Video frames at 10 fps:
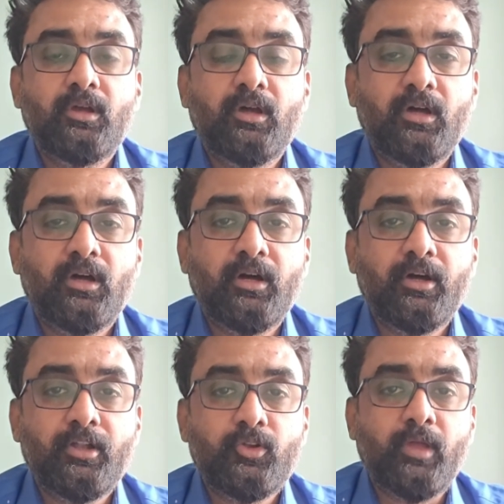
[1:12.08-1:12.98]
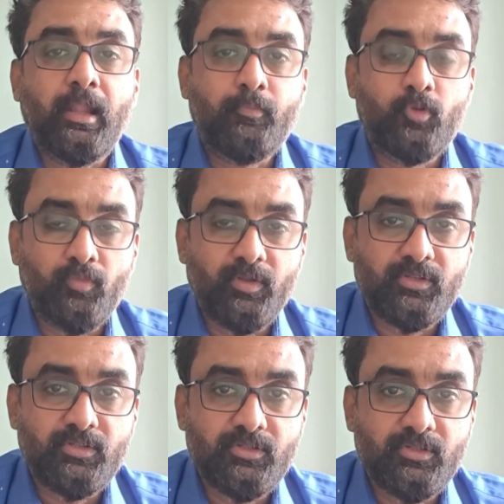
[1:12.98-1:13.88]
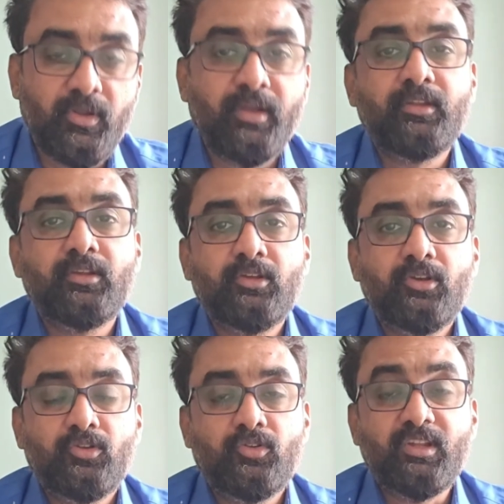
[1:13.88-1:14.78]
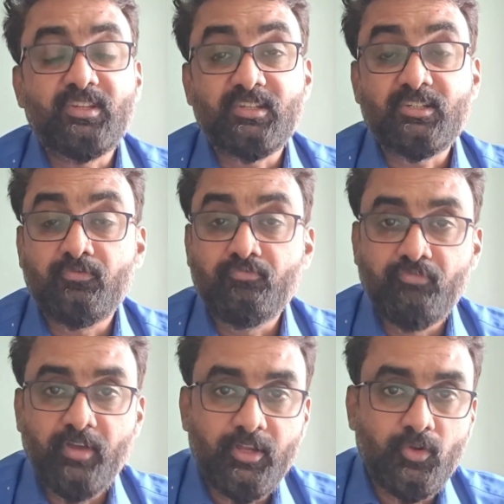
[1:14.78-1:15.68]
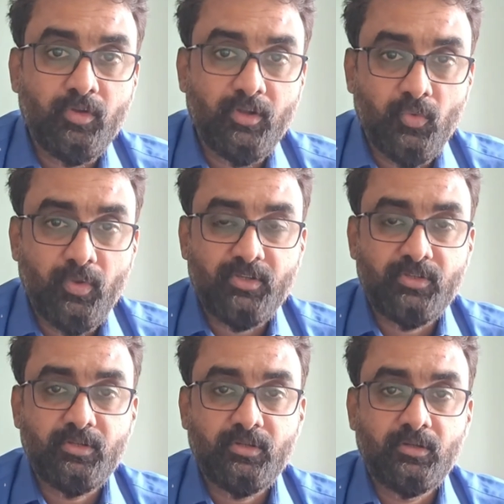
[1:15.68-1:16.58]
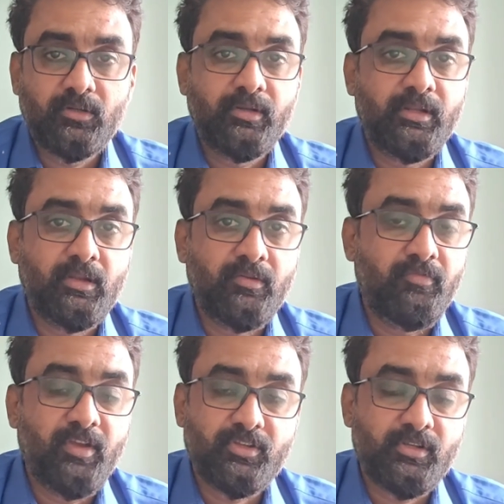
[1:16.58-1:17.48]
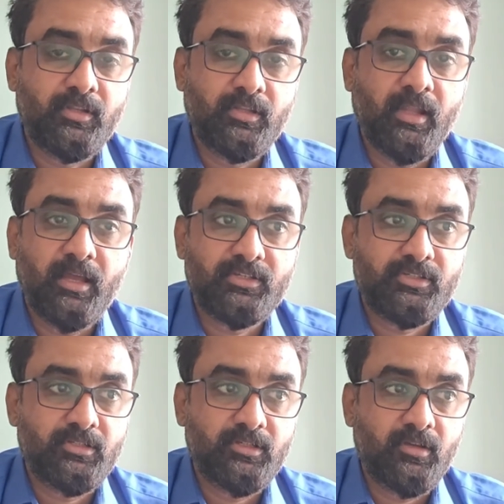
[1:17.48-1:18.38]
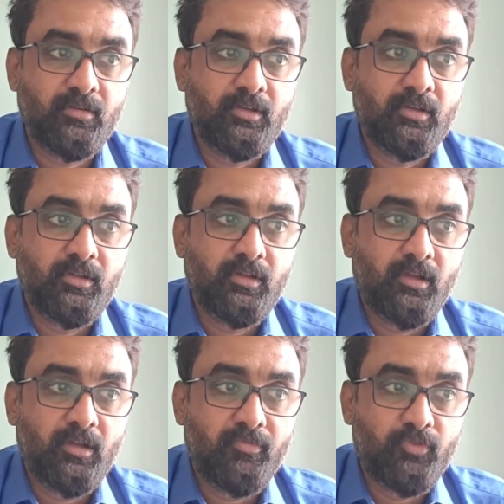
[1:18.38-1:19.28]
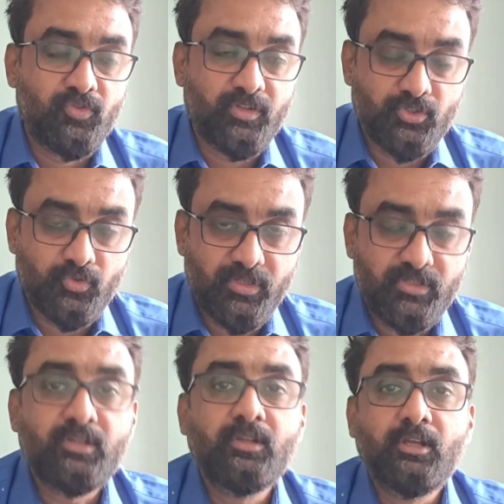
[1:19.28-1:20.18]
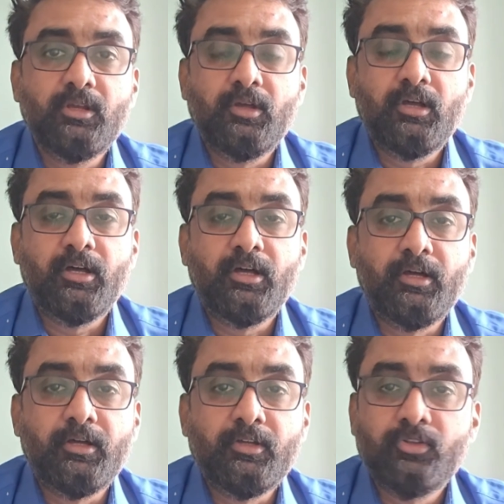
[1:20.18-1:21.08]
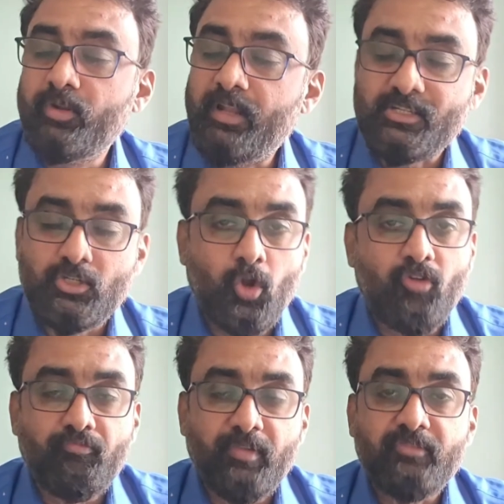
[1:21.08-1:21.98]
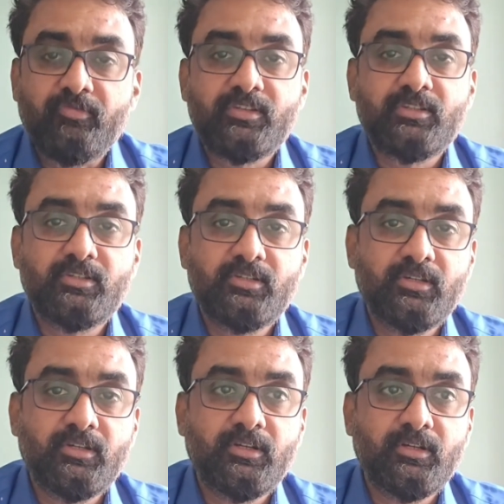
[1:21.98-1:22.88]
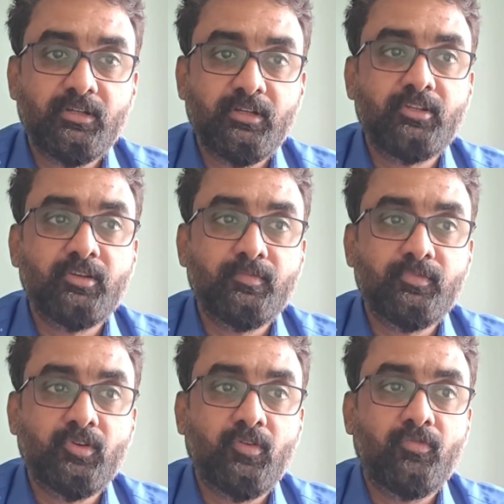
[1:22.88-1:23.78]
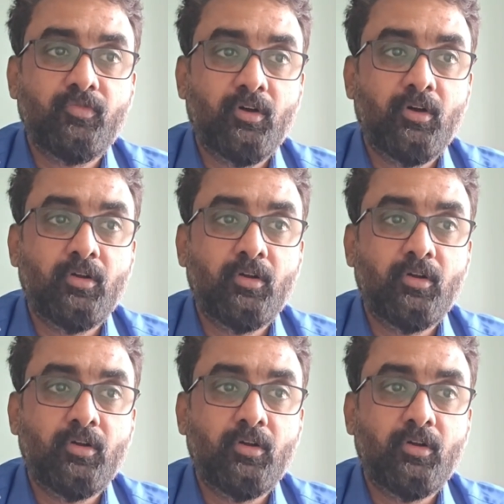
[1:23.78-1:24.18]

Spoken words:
to help humans, right? So that's a very good innovation in the last few centuries. So it has a lot of benefits in terms of